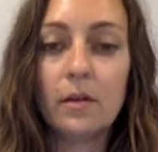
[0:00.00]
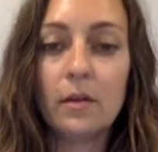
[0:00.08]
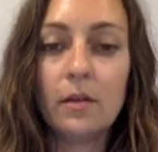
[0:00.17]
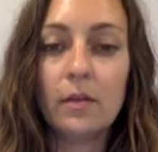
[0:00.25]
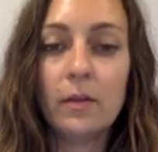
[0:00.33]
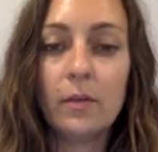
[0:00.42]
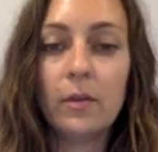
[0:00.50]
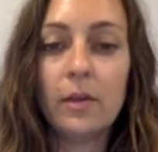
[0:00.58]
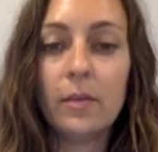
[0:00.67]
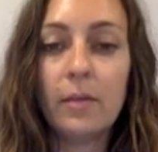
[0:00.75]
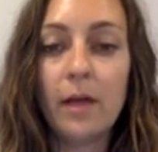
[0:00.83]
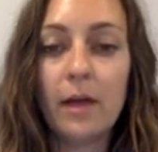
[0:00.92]
that really
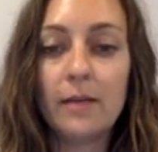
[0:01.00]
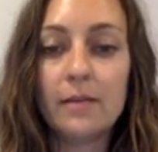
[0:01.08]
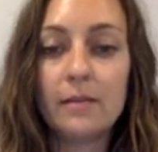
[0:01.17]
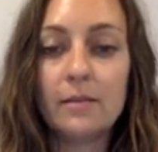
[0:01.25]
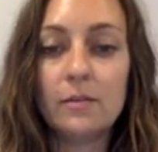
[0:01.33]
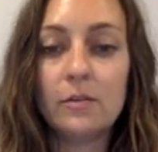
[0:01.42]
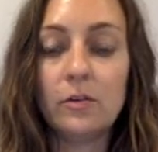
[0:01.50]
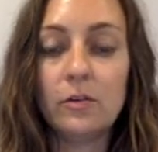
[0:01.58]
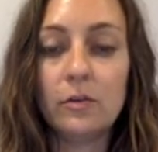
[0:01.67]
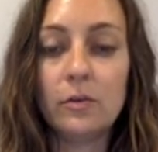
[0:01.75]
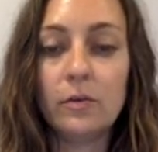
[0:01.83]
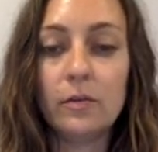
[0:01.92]
applies
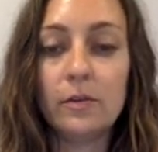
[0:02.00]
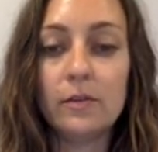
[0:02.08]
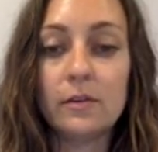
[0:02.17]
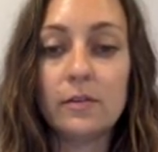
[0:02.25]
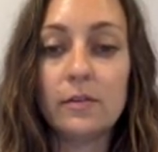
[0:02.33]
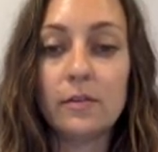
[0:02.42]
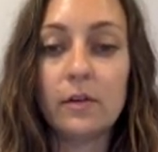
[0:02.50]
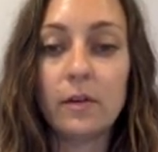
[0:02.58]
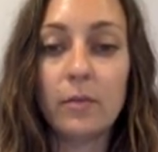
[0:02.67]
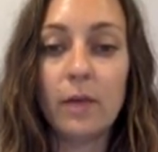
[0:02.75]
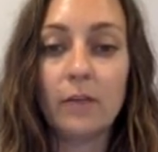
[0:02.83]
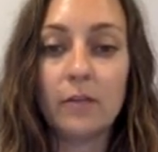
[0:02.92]
to this service learning
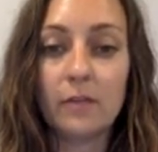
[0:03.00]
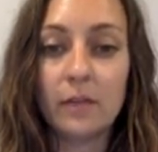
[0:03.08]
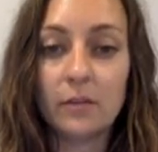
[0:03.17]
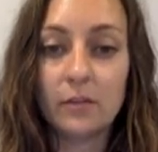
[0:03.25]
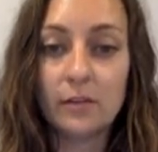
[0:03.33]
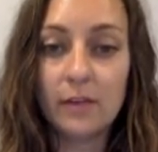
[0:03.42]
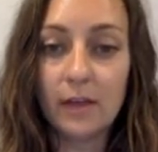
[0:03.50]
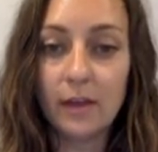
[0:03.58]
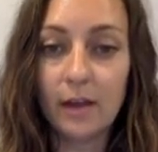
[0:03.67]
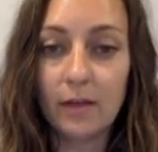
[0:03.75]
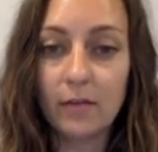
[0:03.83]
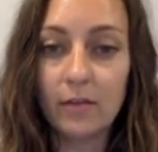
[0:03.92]
project that she did.
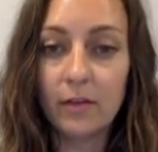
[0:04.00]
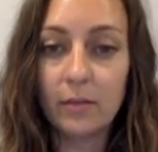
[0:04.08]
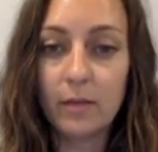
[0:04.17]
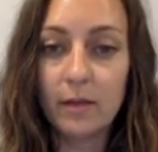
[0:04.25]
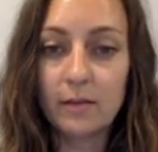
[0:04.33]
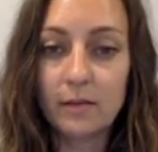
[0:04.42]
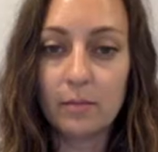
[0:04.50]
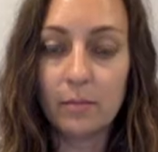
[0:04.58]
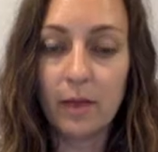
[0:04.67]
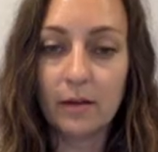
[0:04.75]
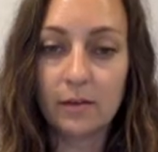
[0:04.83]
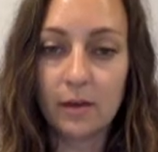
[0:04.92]
Everything makes an
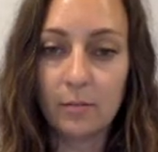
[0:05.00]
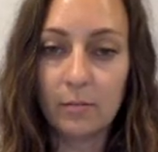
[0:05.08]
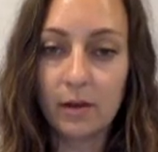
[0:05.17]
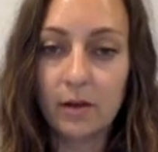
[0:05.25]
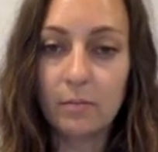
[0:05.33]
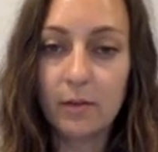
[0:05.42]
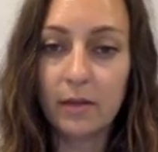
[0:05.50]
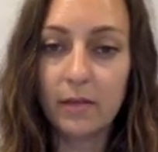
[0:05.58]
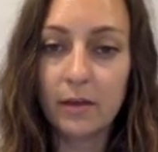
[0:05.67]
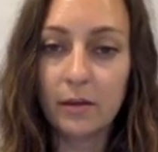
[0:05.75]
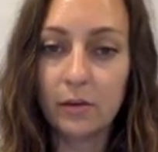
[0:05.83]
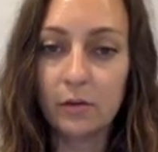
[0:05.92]
impact on a bigger big
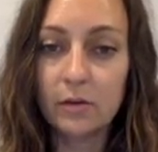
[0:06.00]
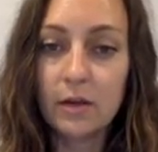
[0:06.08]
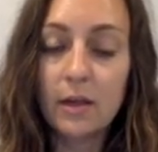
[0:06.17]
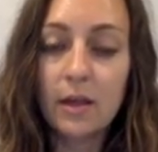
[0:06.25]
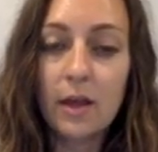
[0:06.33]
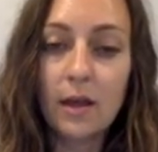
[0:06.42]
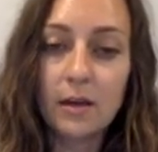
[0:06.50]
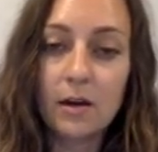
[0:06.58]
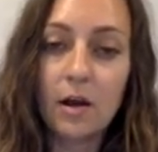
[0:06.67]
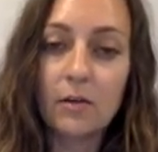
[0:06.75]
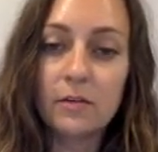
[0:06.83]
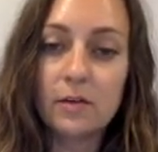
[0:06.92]
than you, and it
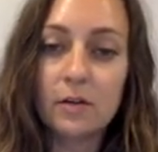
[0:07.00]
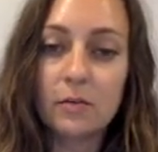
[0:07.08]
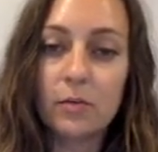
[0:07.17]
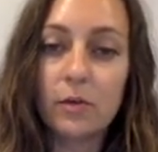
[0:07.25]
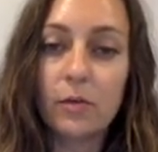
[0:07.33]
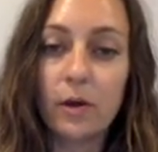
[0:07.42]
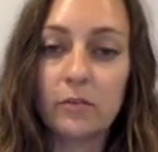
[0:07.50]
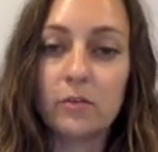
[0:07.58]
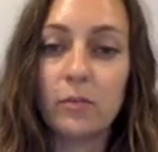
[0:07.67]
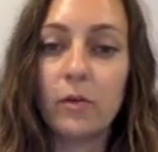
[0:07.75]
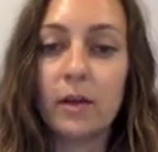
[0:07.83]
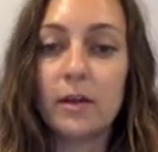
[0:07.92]
all starts with the
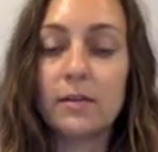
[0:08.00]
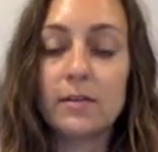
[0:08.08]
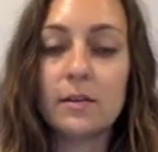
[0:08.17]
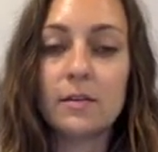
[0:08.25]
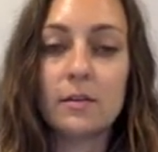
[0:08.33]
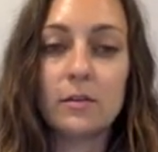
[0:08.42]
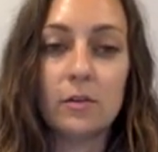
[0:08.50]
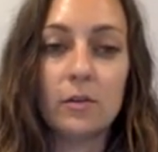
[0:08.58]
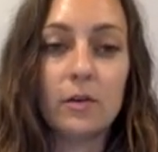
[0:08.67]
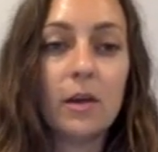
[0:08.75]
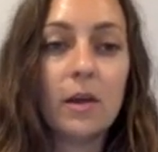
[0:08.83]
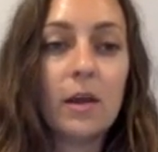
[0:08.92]
question, what could a citizen do?
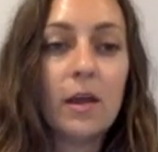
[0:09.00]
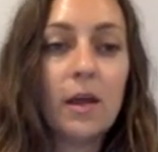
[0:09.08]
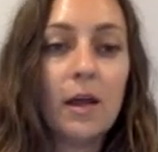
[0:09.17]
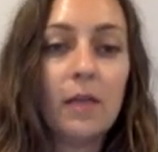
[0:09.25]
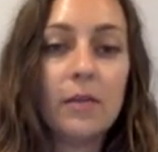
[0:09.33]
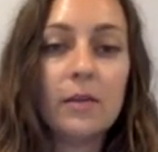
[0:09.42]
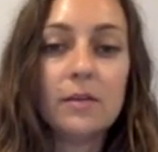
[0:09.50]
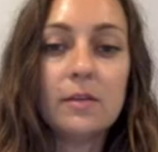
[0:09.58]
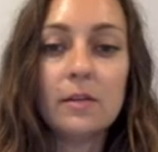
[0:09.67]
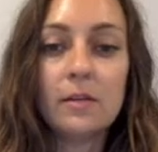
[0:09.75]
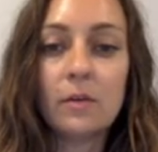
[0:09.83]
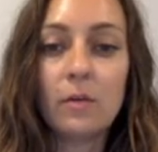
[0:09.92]
And this
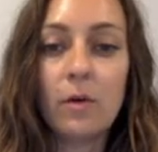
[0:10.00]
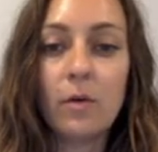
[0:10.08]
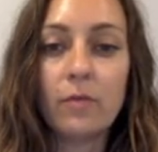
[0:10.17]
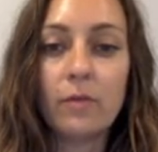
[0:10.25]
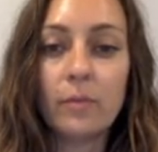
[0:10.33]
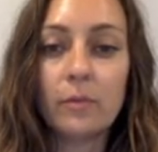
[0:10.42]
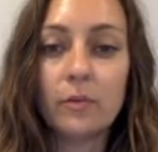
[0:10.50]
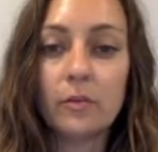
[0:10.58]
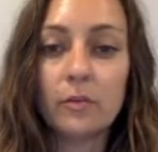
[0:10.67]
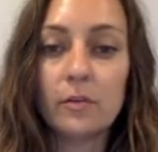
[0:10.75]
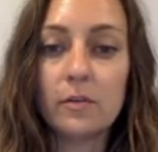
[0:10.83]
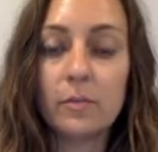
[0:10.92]
is a quote from a
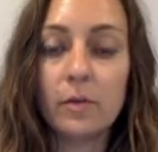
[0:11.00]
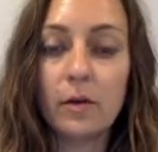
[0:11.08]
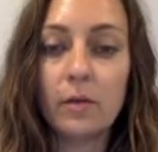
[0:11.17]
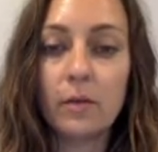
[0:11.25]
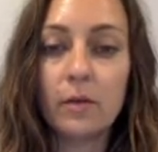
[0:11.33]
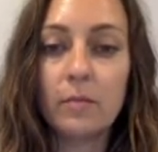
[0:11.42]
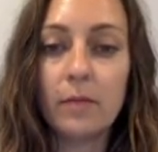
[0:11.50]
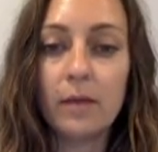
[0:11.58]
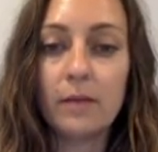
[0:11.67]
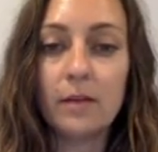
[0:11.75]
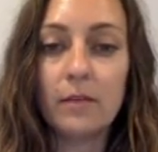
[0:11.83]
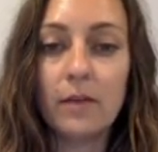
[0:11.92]
children's book written by
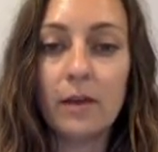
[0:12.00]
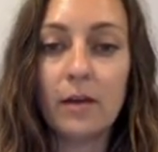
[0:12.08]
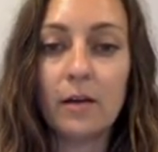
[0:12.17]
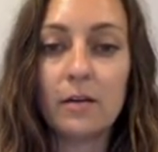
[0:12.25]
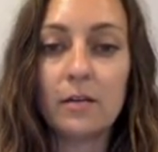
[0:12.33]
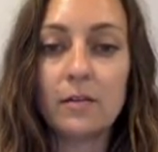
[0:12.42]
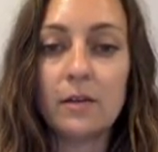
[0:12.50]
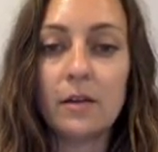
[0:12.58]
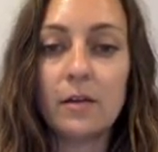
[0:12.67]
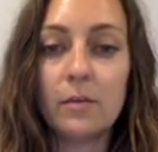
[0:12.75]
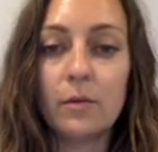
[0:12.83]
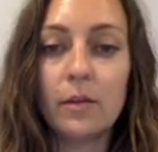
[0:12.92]
Dave Eggers, and
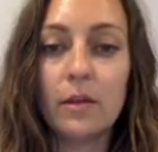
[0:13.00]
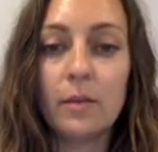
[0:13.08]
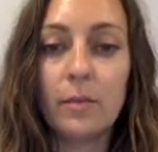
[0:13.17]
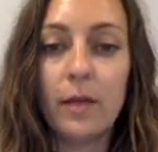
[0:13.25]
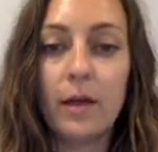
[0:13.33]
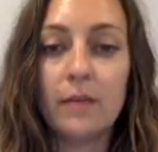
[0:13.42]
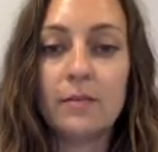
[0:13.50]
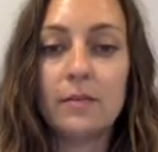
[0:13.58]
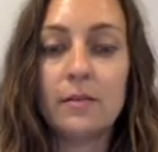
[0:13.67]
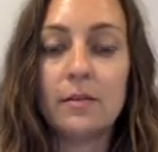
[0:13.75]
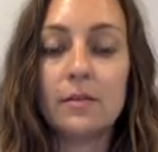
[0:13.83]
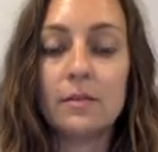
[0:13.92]
it really applies to
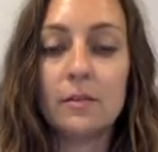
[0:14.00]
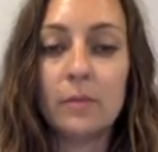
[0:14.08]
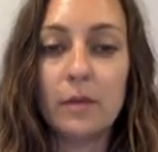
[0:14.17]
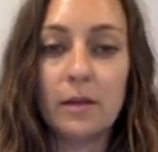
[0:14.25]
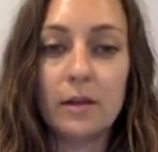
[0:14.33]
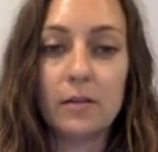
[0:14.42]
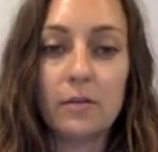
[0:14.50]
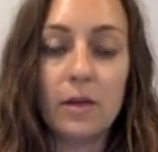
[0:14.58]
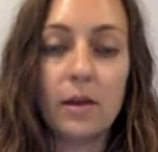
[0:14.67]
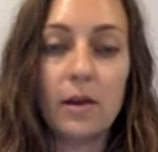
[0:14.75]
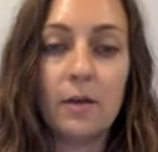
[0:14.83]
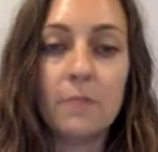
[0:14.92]
this experience right
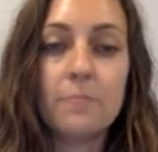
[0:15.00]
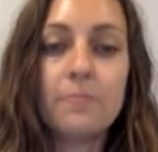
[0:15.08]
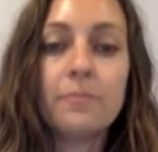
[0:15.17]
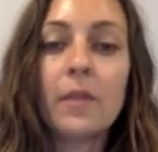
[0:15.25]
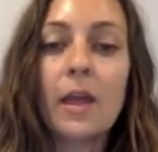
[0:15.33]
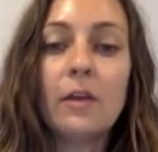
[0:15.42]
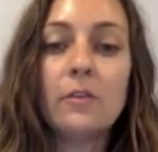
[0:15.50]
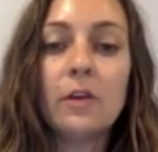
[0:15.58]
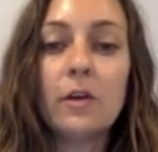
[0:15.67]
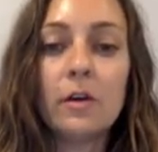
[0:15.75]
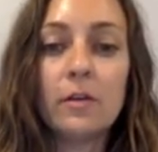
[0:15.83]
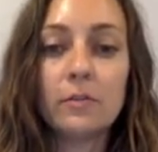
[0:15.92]
here. And she
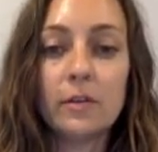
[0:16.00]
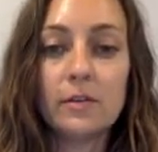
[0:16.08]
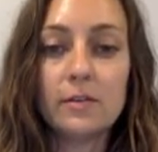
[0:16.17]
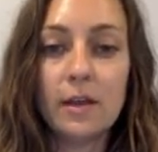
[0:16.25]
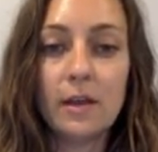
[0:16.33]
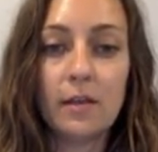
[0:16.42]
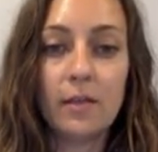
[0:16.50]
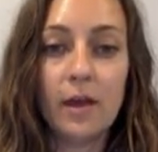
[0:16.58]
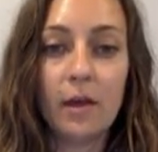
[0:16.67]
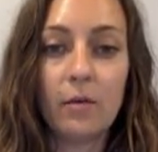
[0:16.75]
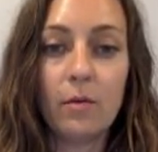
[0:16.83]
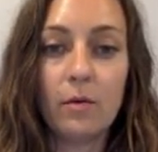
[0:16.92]
could have just taken
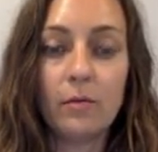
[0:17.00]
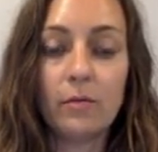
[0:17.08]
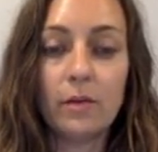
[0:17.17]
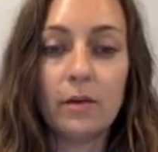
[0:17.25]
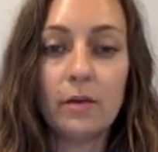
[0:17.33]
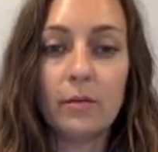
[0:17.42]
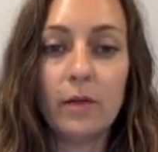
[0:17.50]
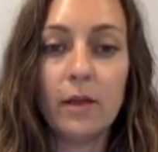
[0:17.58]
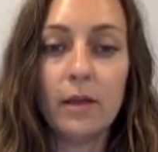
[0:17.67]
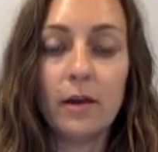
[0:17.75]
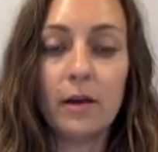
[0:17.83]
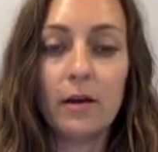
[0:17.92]
that quote and written it right
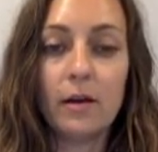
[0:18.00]
here,